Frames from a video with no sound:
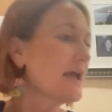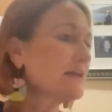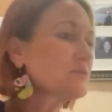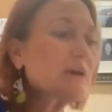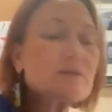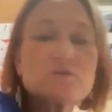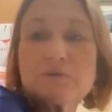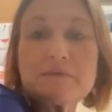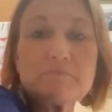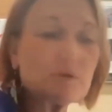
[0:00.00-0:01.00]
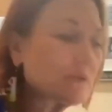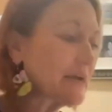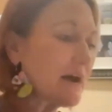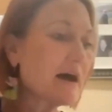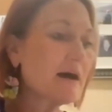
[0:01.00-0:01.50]
And so that's really
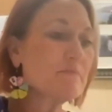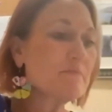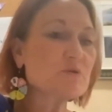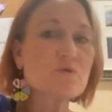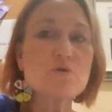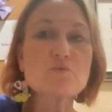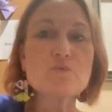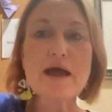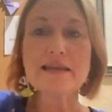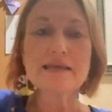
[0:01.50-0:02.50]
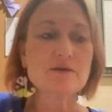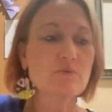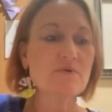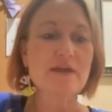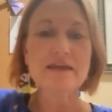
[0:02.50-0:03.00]
building up. So they're ready
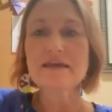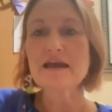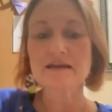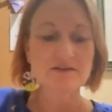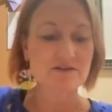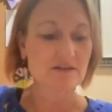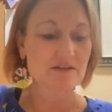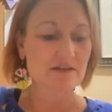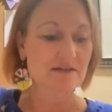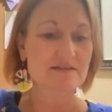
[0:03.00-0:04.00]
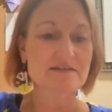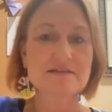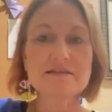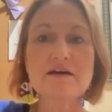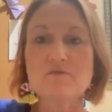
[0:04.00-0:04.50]
when they get to this
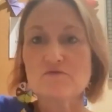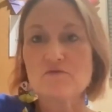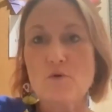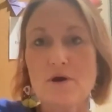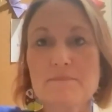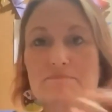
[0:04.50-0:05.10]
level 4